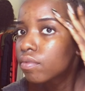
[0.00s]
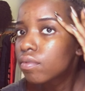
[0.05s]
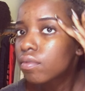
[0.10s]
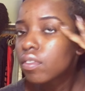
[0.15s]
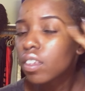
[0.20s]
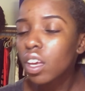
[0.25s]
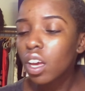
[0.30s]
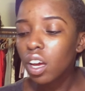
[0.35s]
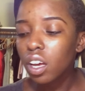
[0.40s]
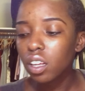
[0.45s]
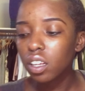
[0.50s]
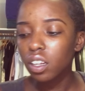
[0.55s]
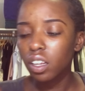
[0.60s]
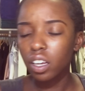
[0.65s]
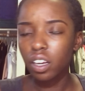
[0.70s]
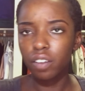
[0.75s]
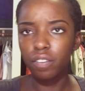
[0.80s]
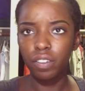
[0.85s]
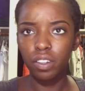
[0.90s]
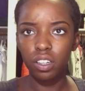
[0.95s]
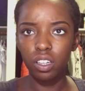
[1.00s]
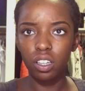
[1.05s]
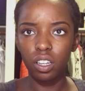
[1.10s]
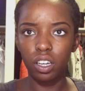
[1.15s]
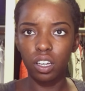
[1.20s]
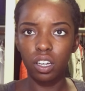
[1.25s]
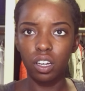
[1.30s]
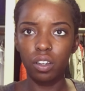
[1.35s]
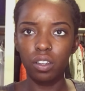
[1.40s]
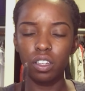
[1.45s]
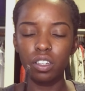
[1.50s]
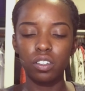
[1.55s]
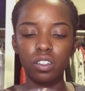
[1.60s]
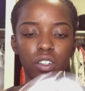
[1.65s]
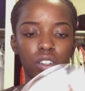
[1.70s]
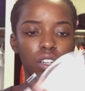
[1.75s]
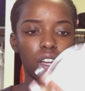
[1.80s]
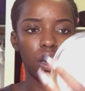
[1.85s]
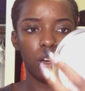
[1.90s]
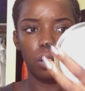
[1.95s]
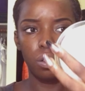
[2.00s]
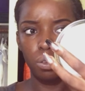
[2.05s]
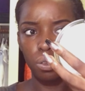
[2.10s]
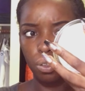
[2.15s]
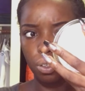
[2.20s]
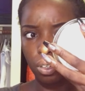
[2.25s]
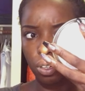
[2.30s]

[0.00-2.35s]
Yeah, like I really like how they turned out,